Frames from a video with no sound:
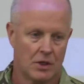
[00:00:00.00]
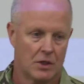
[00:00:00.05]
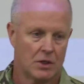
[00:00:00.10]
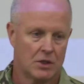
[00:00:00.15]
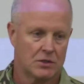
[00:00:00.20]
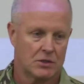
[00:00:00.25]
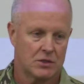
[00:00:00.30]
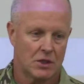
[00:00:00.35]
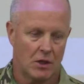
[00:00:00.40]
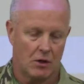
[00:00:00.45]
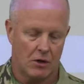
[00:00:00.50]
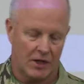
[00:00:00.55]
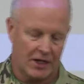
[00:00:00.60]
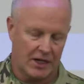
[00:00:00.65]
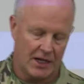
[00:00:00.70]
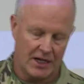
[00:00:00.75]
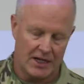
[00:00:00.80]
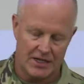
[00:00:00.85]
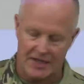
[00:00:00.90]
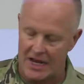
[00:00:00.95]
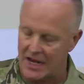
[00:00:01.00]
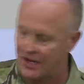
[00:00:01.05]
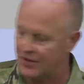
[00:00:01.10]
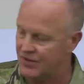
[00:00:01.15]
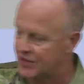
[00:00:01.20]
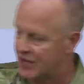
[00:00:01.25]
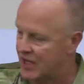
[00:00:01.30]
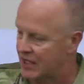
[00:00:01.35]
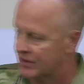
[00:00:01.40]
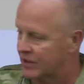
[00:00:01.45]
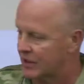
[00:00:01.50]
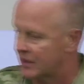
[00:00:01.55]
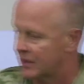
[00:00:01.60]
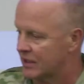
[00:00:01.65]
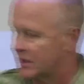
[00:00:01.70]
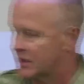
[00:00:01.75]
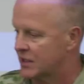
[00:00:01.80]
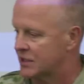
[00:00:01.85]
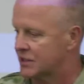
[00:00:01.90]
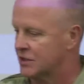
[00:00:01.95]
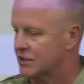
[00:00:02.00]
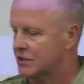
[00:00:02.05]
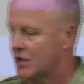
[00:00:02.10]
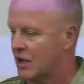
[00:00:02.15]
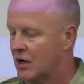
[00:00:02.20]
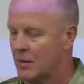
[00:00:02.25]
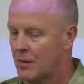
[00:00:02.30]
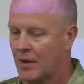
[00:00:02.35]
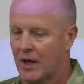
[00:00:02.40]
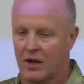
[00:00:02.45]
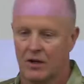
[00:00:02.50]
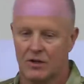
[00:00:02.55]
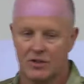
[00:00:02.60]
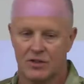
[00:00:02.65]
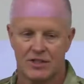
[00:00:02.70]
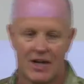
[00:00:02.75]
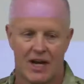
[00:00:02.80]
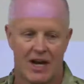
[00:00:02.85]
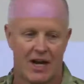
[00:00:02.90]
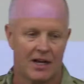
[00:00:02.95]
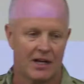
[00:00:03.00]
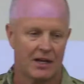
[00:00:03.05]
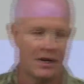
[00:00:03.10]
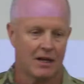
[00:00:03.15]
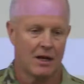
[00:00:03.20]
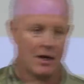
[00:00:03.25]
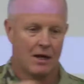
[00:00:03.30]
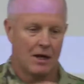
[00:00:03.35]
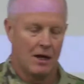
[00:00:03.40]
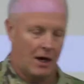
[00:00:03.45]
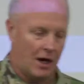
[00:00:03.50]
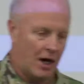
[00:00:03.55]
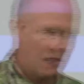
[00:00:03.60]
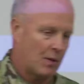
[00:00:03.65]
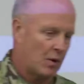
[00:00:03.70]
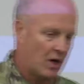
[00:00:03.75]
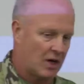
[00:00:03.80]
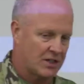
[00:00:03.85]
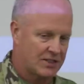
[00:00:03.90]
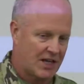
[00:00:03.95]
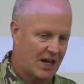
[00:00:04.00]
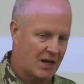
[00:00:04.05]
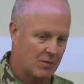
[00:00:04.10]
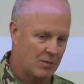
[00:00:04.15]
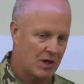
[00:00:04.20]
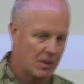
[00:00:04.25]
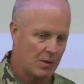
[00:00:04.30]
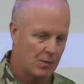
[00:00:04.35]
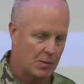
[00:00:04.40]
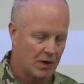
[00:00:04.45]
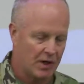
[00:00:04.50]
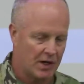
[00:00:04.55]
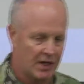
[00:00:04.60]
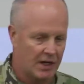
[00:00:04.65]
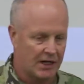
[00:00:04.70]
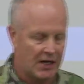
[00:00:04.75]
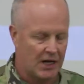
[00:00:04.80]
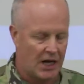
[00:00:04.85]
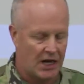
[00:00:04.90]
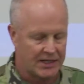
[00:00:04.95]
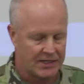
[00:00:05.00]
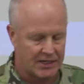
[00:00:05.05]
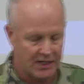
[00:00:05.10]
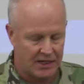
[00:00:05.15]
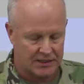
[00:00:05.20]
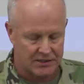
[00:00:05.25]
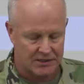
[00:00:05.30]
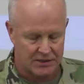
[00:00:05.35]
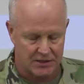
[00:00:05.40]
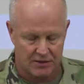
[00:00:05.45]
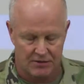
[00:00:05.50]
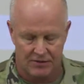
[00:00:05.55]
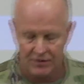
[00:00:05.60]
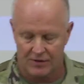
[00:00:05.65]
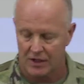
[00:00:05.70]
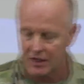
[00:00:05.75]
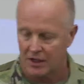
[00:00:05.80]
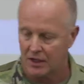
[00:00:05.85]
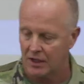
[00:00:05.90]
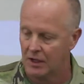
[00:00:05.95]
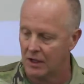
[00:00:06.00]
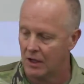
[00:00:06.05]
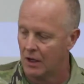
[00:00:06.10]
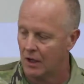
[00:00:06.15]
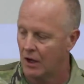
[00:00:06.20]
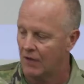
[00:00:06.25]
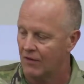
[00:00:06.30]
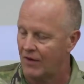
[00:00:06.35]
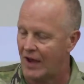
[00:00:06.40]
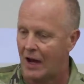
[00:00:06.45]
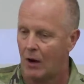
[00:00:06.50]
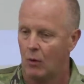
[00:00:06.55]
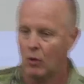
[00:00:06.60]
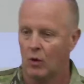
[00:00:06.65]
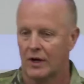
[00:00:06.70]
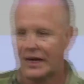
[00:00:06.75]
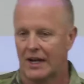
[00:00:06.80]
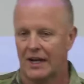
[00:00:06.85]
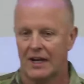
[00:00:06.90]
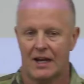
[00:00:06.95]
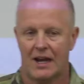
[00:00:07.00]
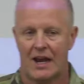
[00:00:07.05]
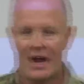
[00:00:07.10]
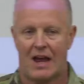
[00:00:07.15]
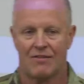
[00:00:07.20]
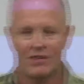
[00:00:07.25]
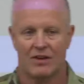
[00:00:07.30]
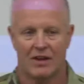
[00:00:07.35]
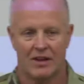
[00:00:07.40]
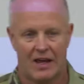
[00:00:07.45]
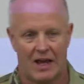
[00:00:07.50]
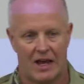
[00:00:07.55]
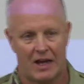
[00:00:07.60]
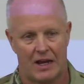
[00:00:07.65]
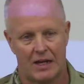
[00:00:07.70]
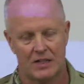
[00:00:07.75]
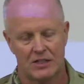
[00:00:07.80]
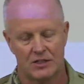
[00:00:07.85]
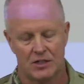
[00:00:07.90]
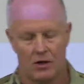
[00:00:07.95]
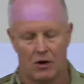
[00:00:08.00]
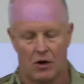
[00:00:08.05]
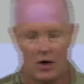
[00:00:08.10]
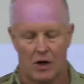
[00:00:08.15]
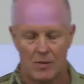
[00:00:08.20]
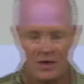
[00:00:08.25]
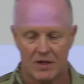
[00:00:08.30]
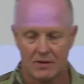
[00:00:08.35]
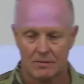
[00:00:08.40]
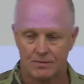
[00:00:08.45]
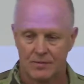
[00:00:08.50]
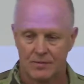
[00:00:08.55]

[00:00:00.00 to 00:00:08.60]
So again, Dave set the conditions talking about understanding. Our boss came in and put it in the context of how we're getting after that as an Army.